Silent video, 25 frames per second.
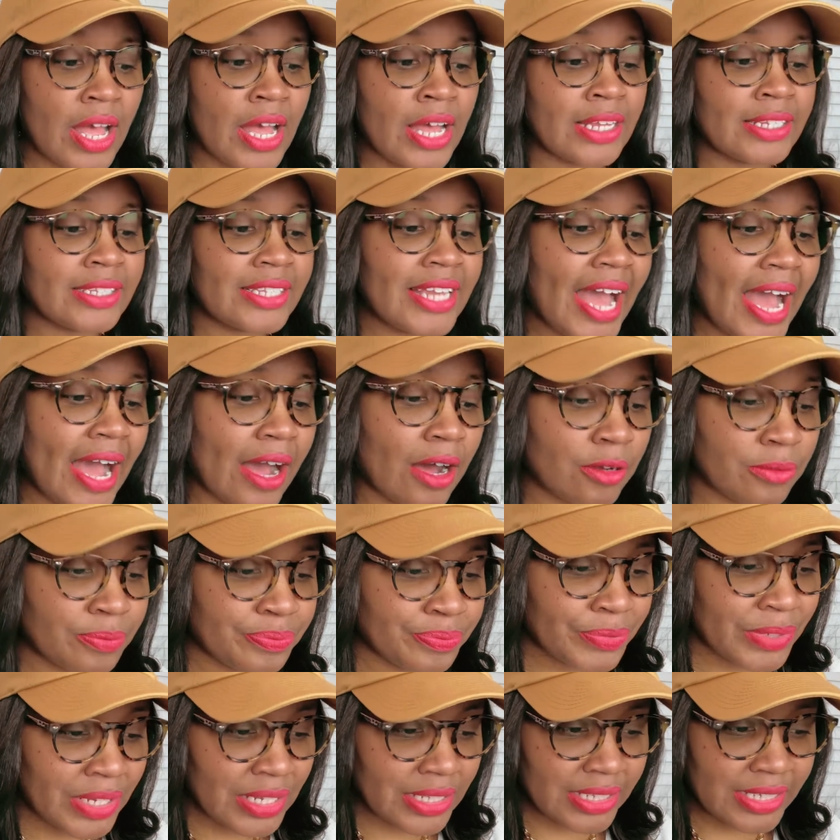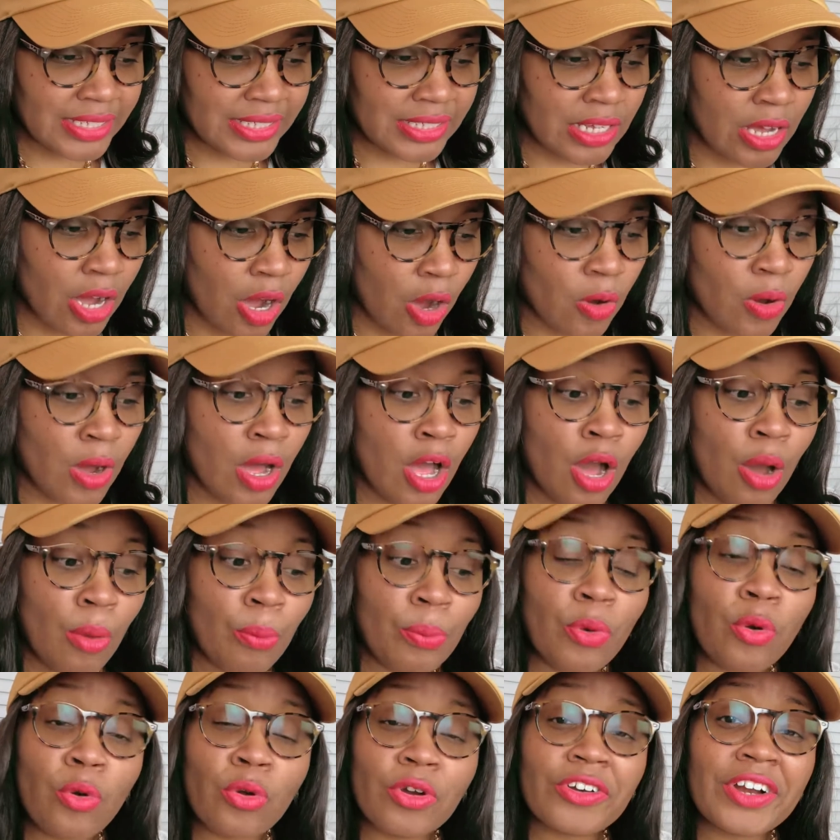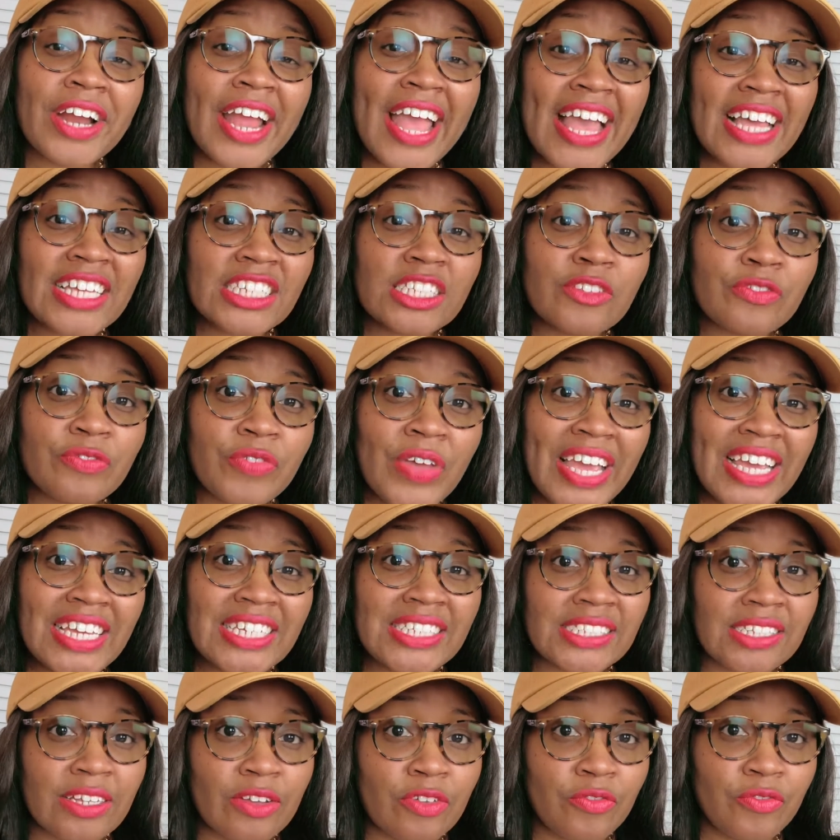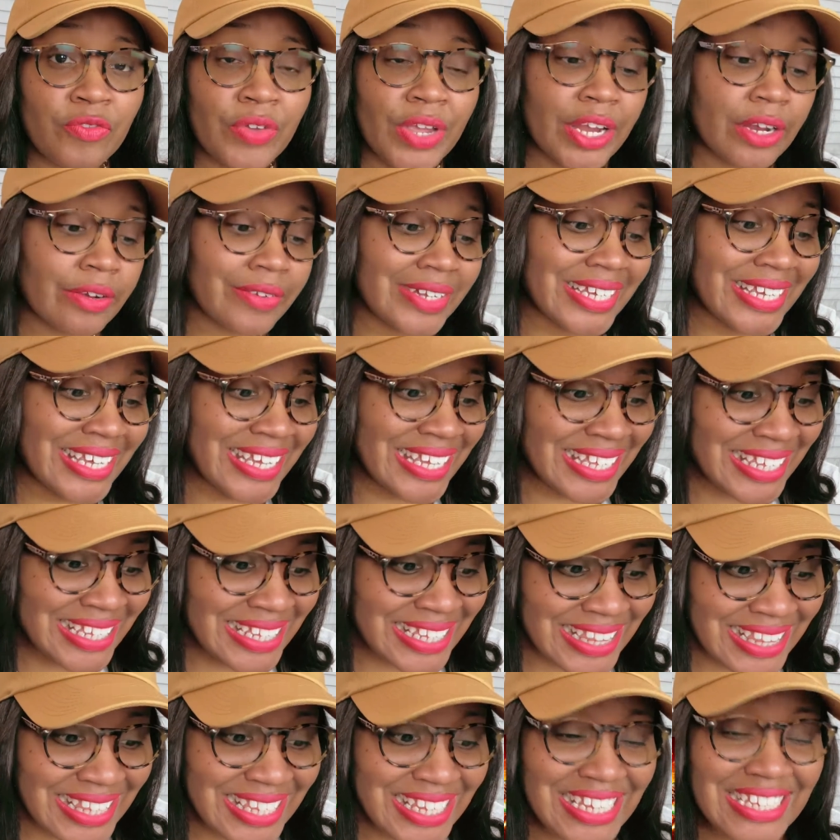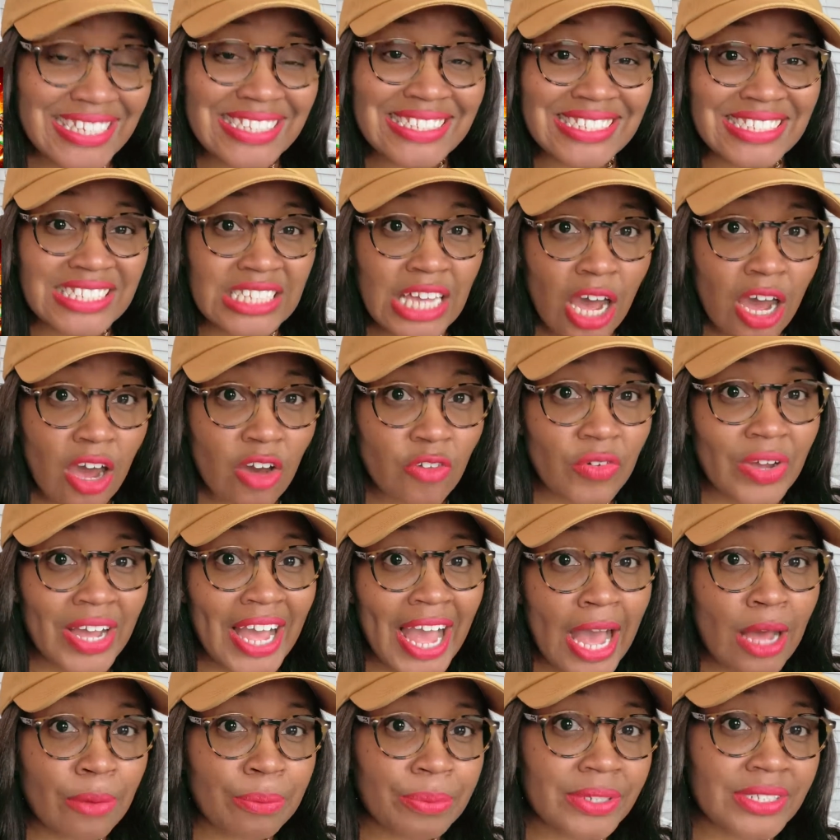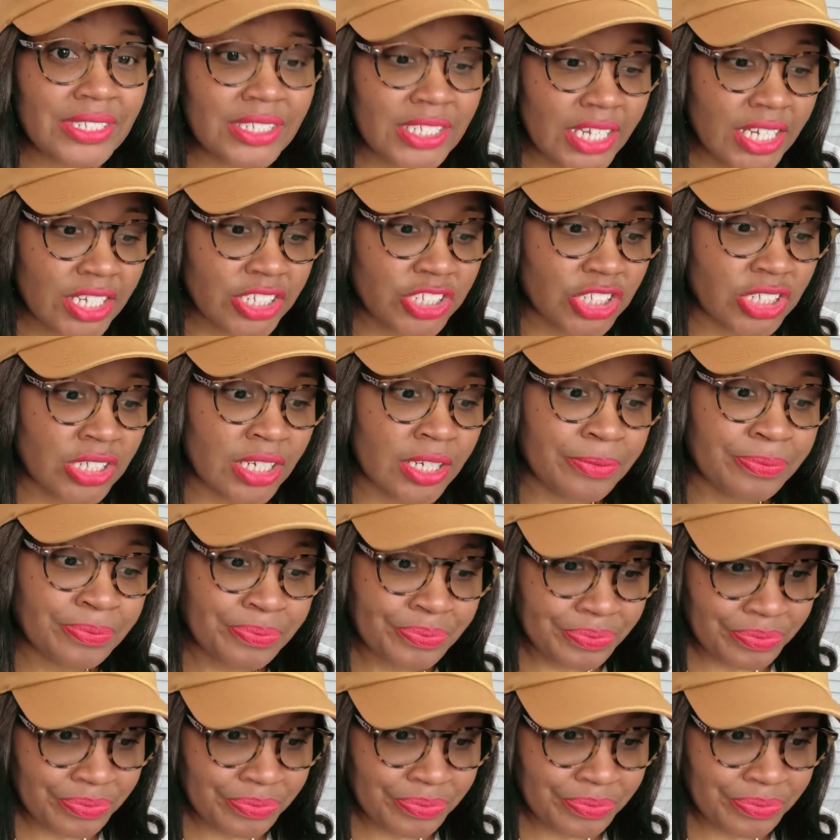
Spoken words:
Now, let's go. Porter has faced very elite, tough competition